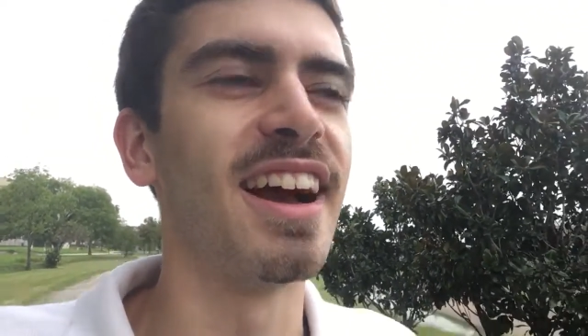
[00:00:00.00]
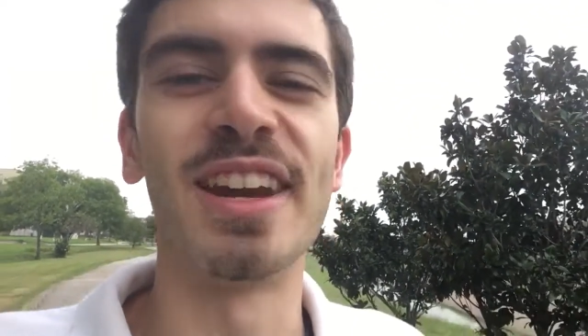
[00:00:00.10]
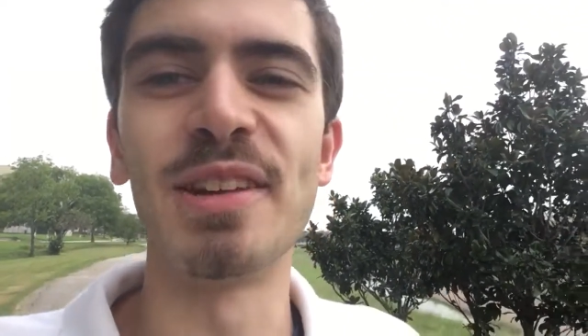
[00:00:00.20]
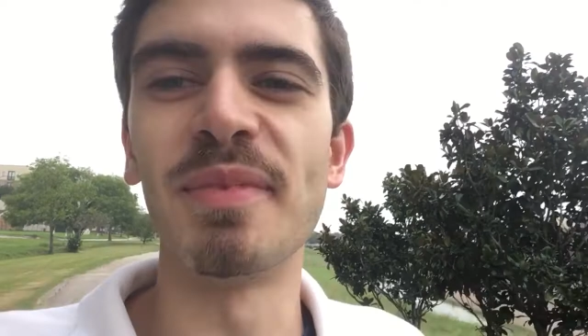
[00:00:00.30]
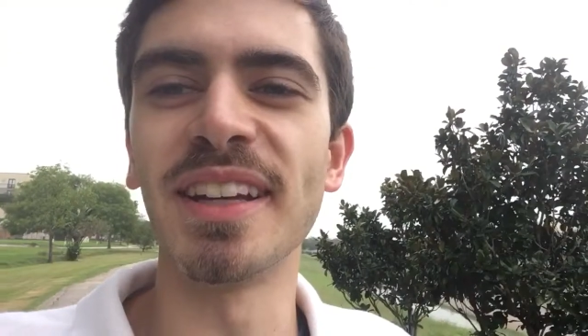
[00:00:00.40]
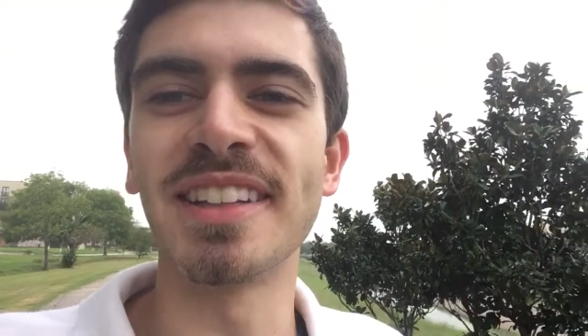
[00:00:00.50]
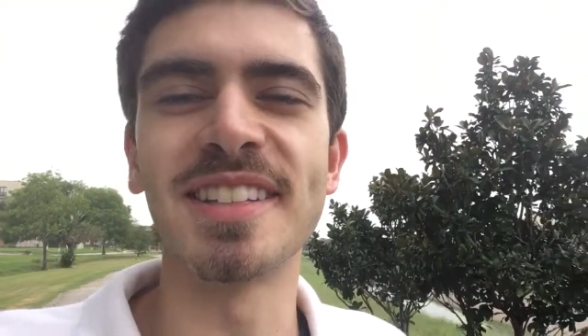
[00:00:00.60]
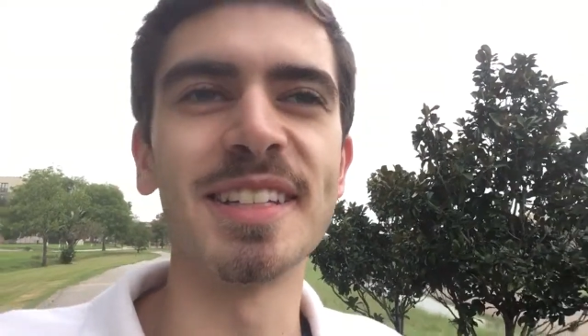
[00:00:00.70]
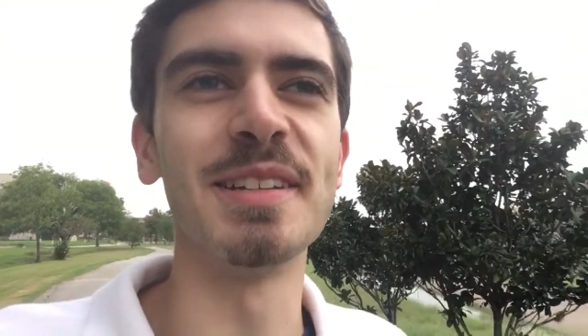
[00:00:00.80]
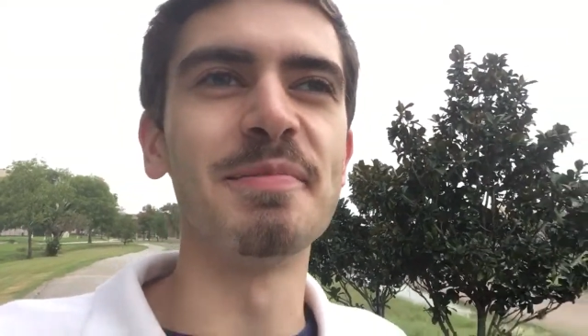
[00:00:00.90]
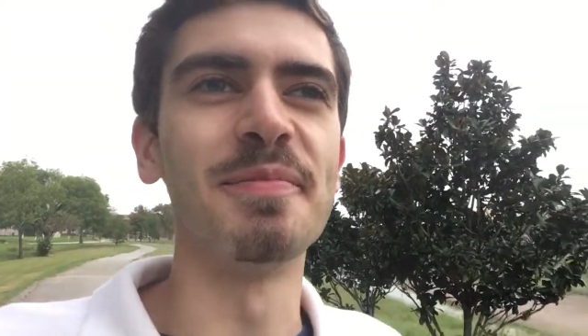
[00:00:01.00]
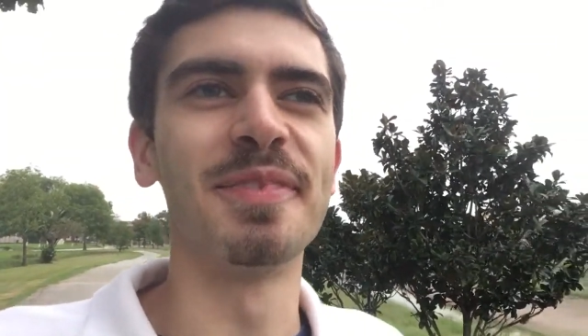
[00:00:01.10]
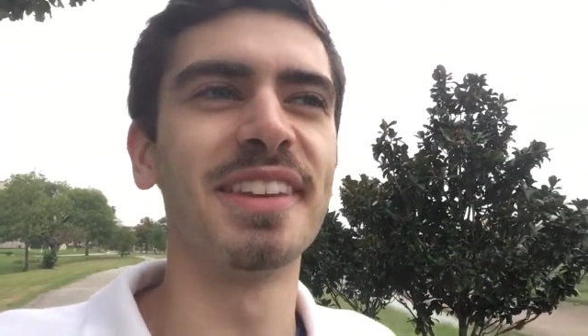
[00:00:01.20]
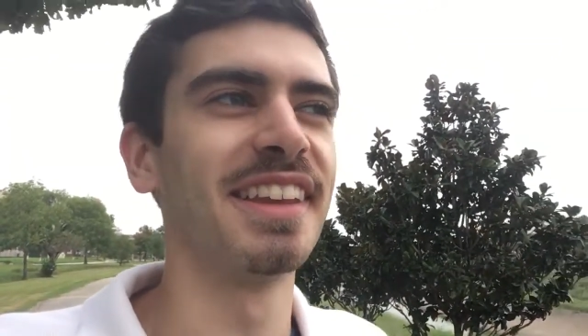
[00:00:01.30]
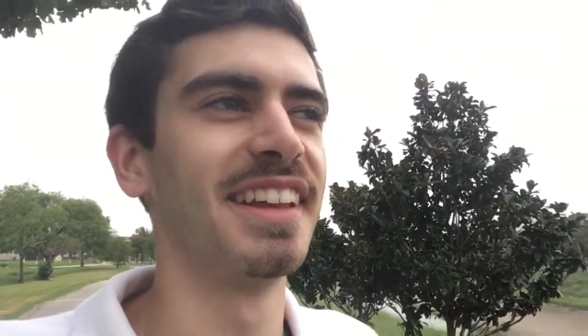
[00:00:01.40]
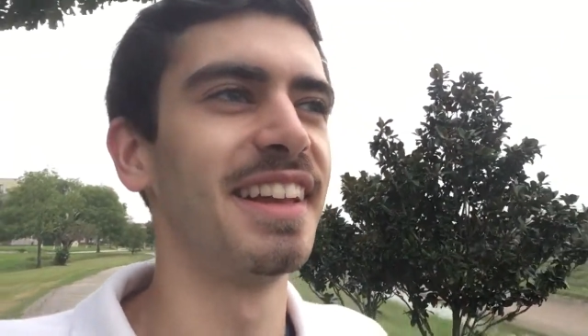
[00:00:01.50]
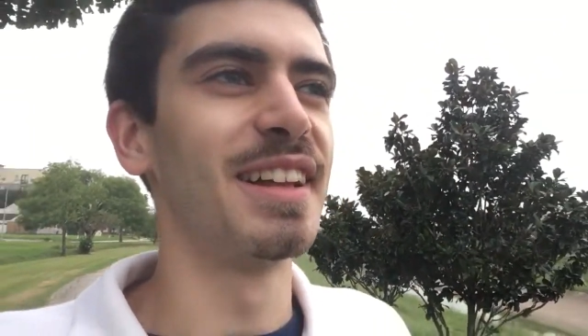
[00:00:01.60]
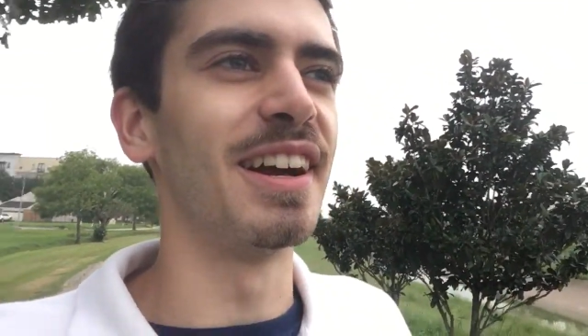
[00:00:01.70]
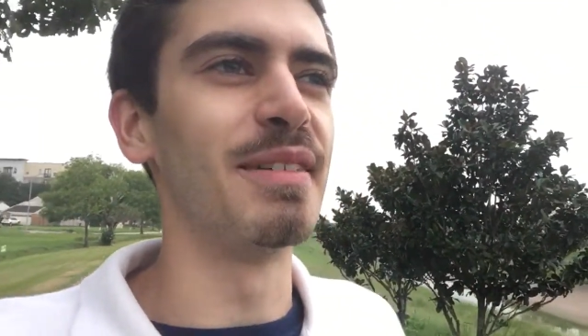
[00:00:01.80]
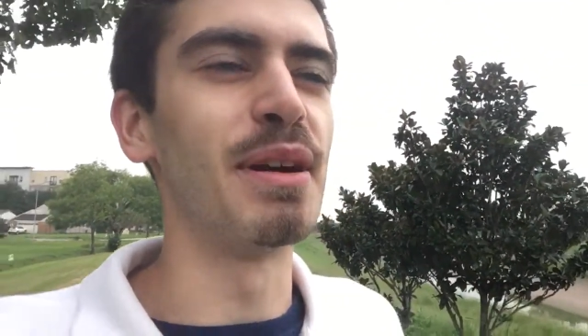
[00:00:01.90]
didn't make the team,
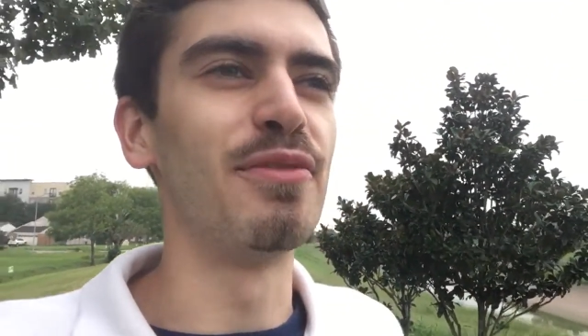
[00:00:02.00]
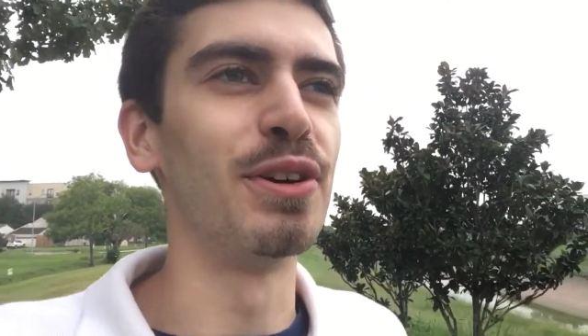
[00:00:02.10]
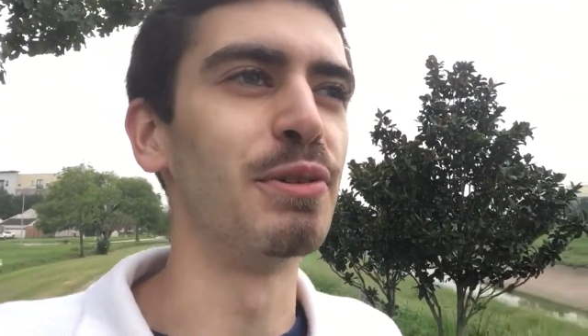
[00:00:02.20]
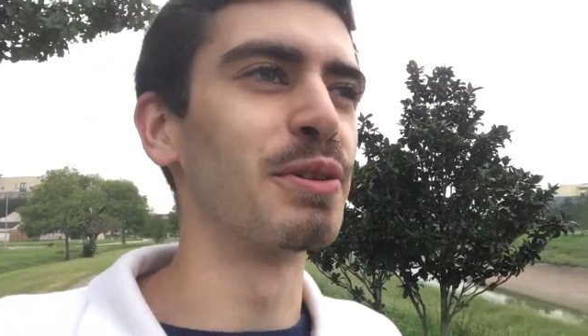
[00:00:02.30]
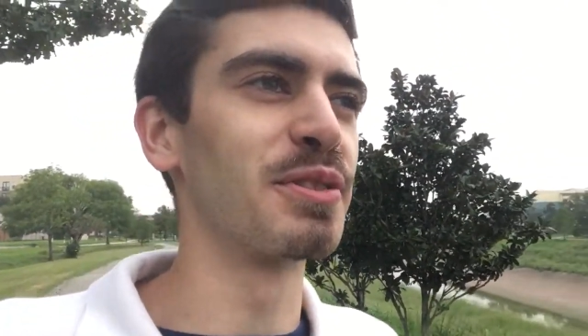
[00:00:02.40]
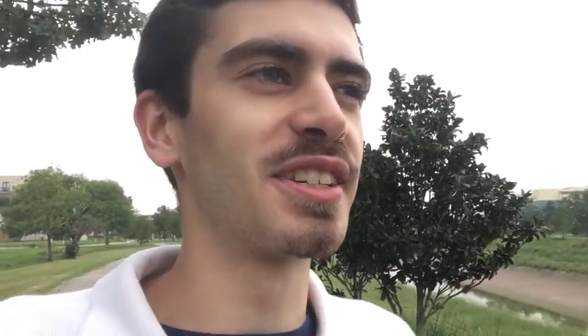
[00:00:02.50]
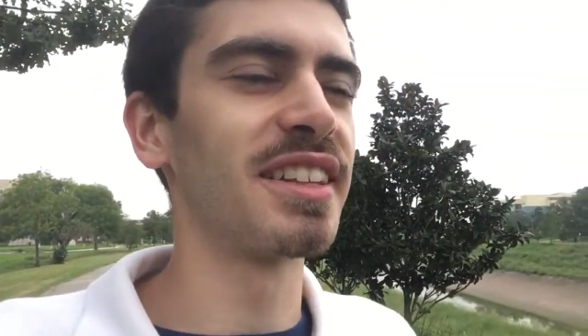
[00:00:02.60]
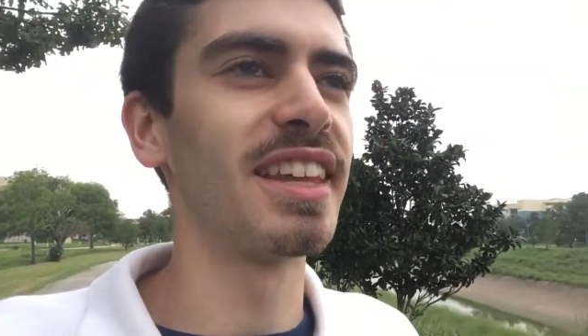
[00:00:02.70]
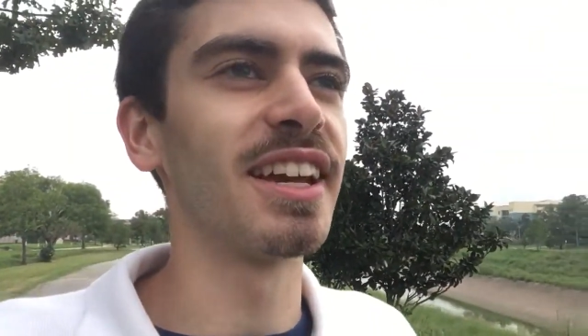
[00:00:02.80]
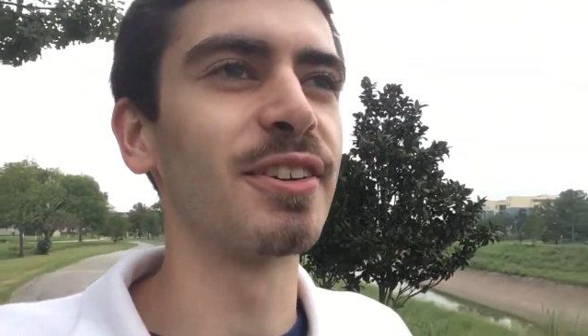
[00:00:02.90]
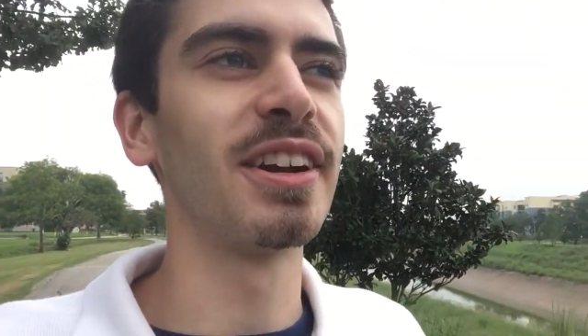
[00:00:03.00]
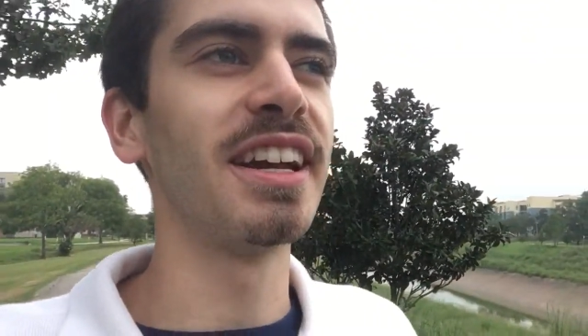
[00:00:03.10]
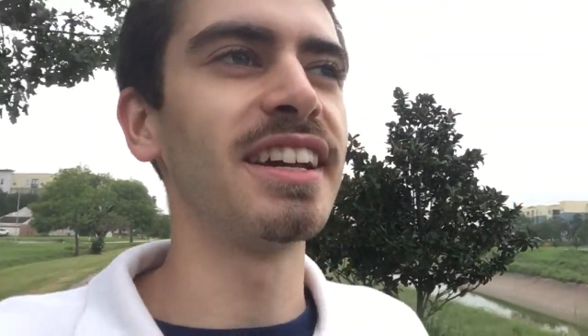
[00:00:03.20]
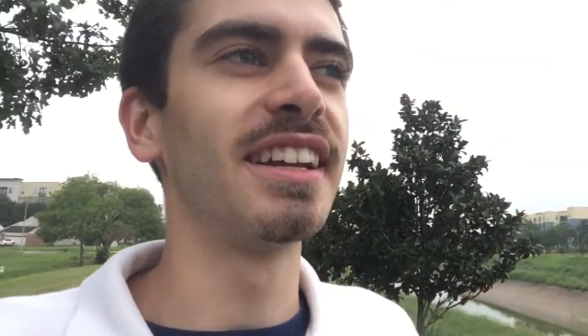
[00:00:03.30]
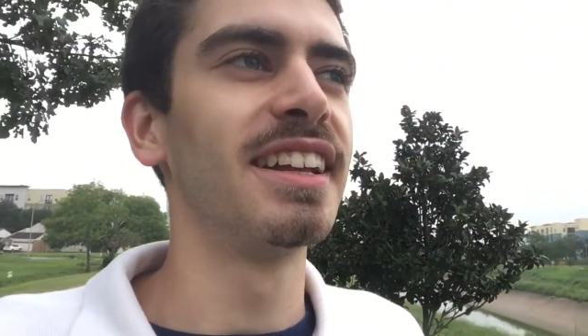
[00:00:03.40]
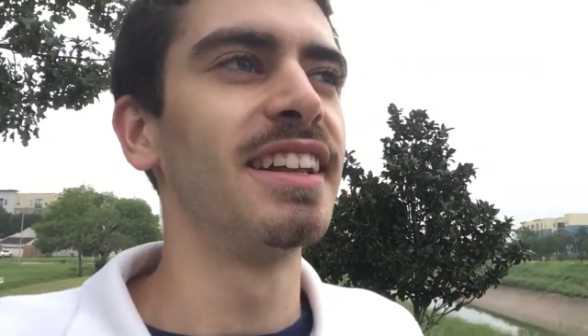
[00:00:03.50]
my footwork was not that great,